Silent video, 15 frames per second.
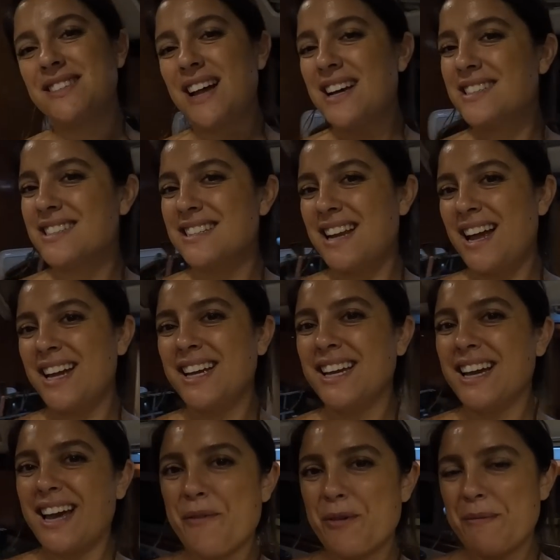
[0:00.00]
last
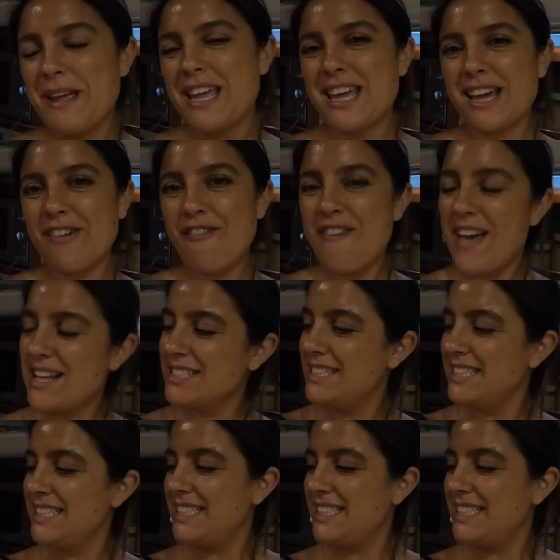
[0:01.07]
night. We're making a fancy